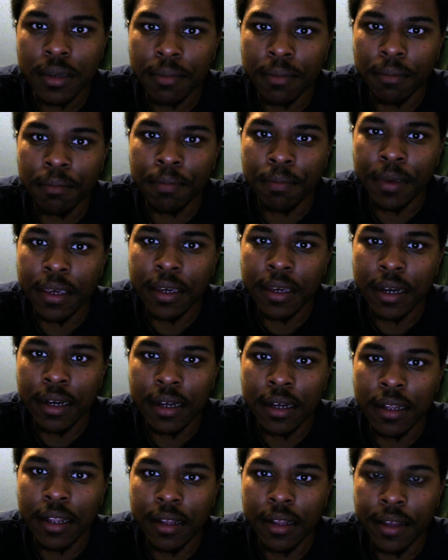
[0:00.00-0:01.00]
be a
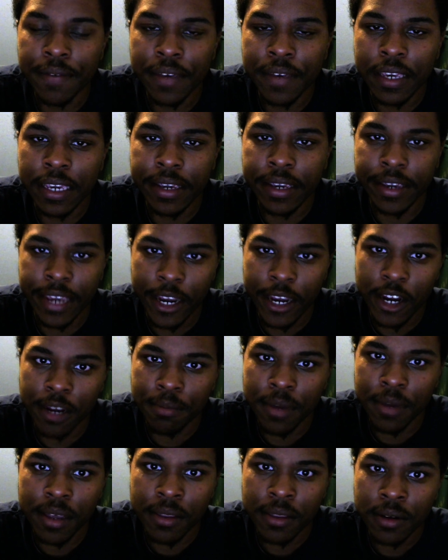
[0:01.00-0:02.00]
loving and caring
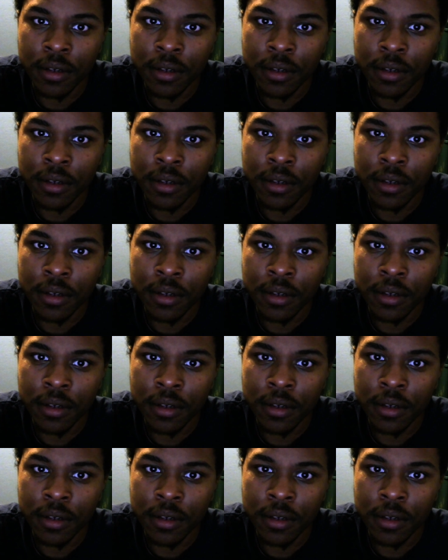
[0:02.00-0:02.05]
mother.